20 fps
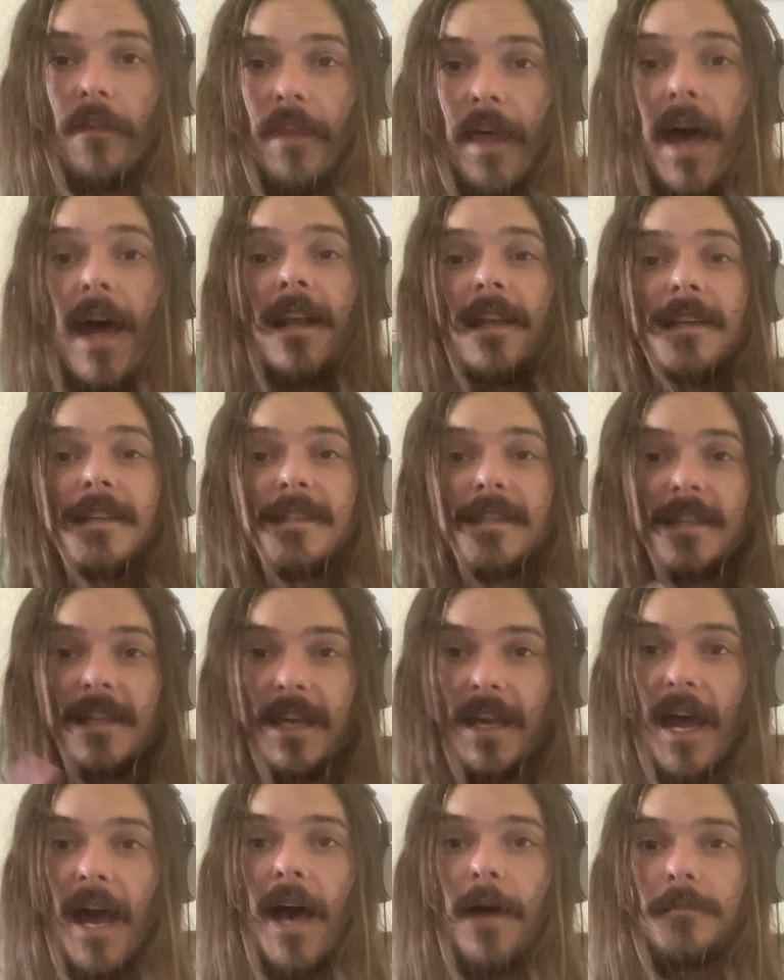That is the
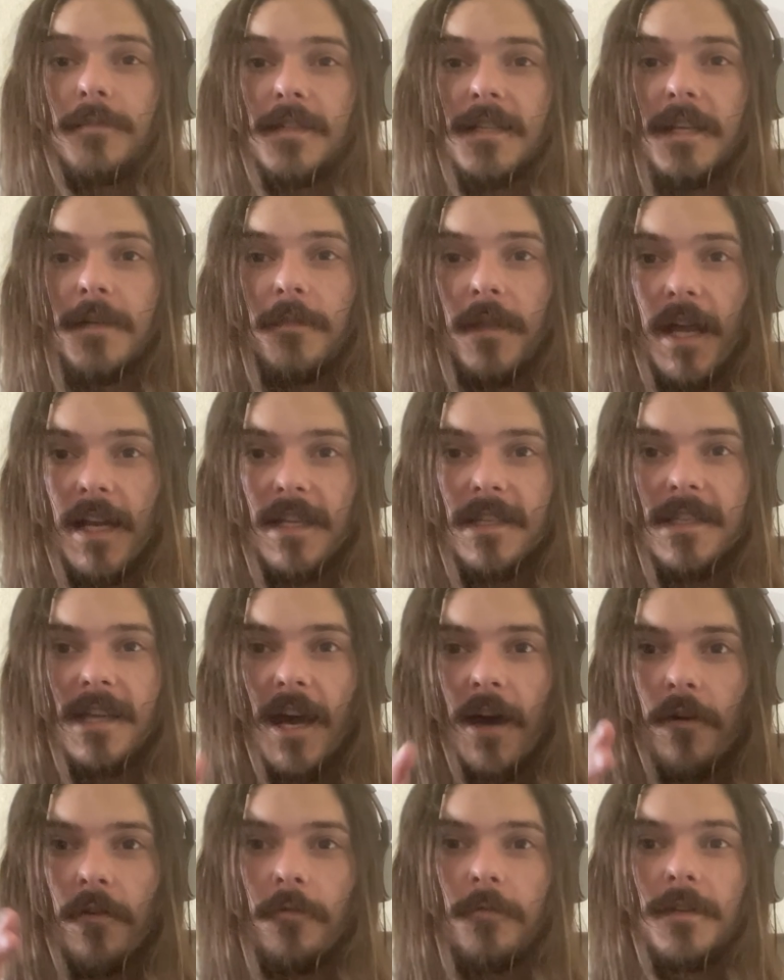cab sim. That is
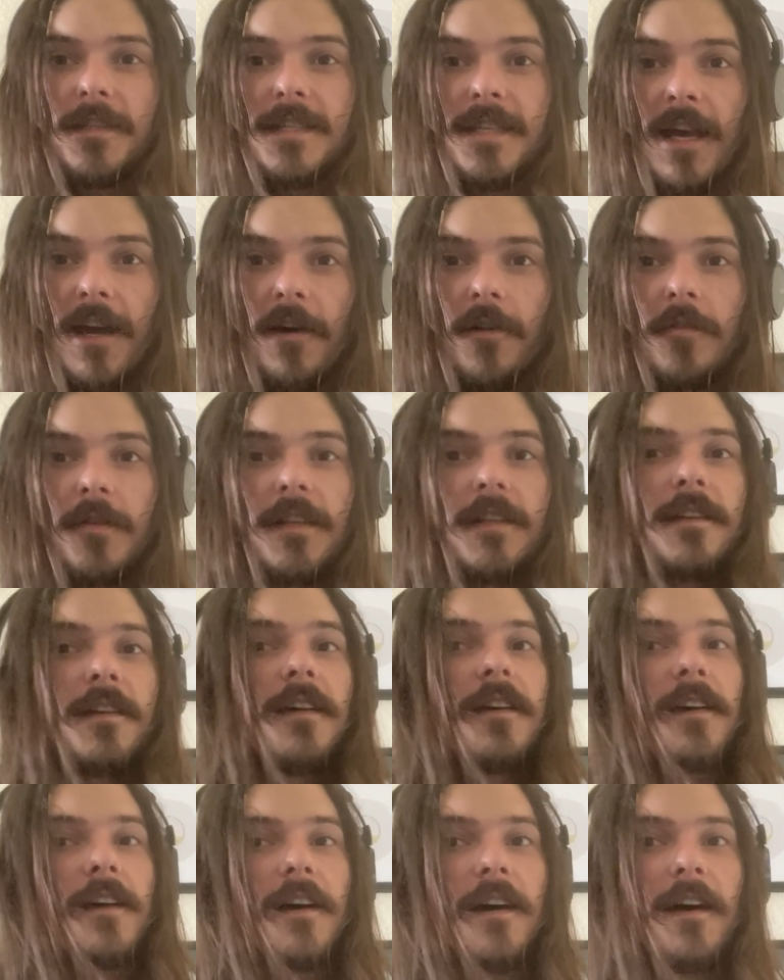how it would sound
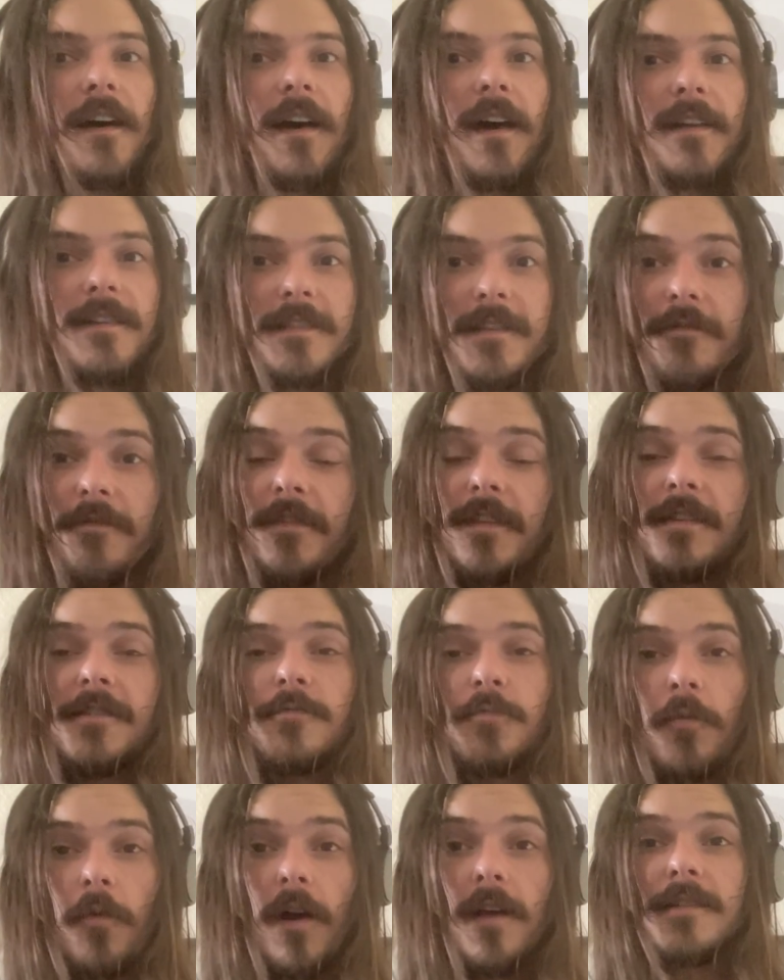as if this
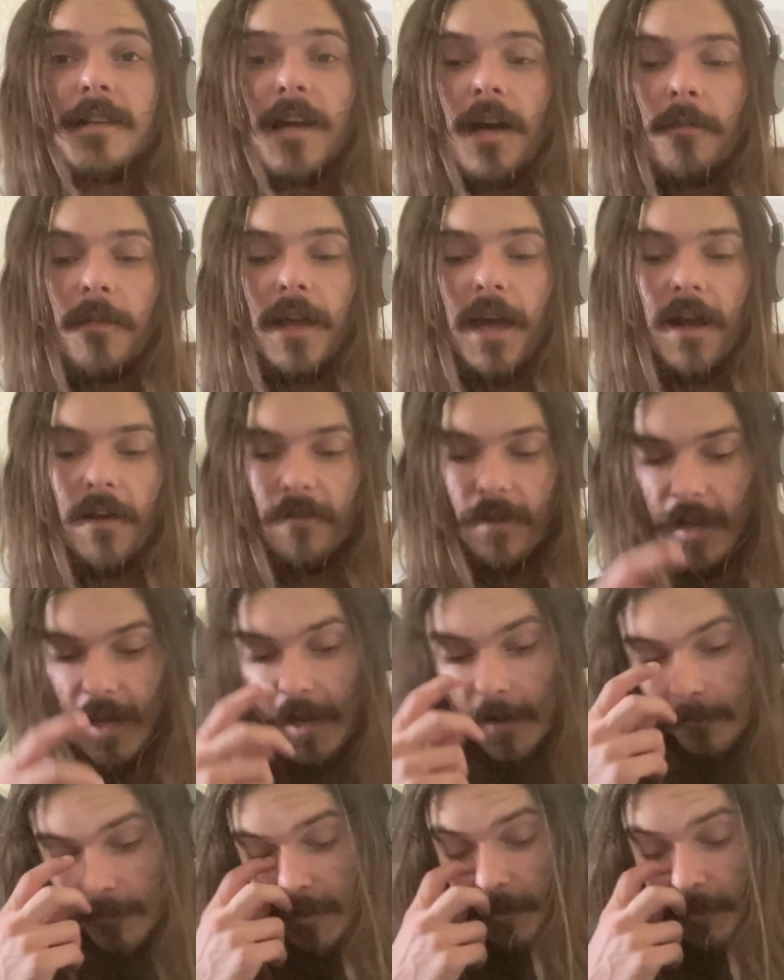was coming out of an amp.